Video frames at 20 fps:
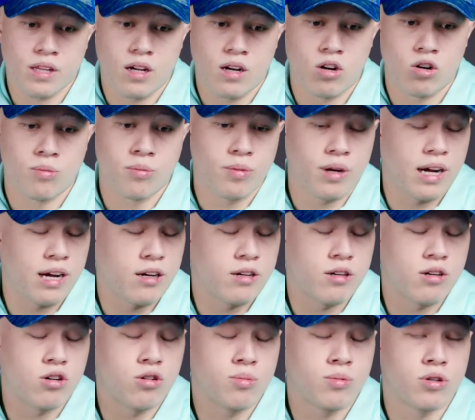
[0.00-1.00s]

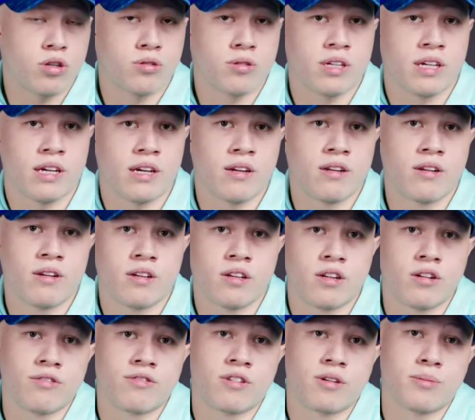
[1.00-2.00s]
Homegrown kid,
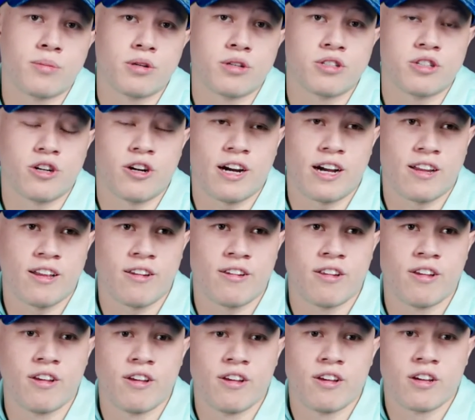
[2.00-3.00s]
you know, from Mercer Island.